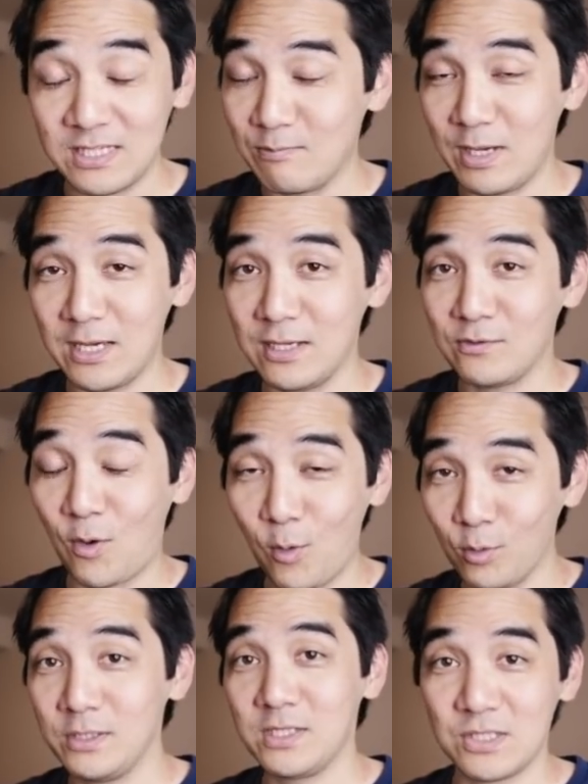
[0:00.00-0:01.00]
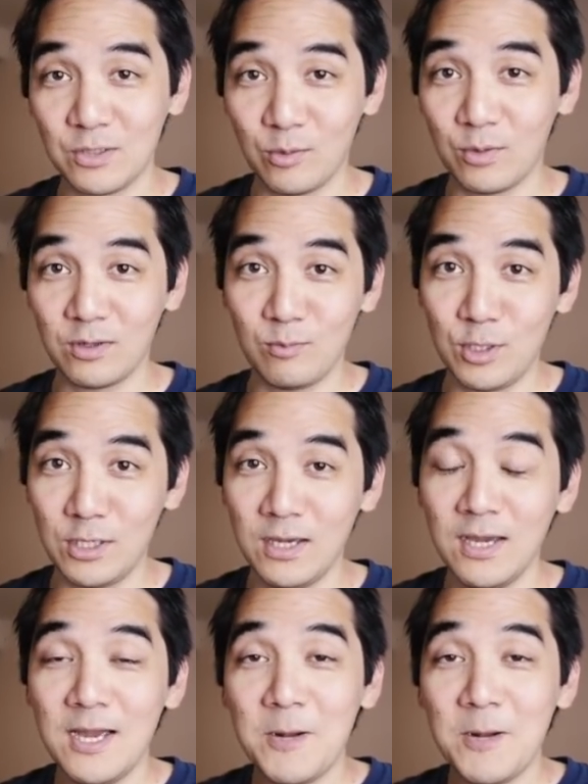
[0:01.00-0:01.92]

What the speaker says: they may totally disagree with me.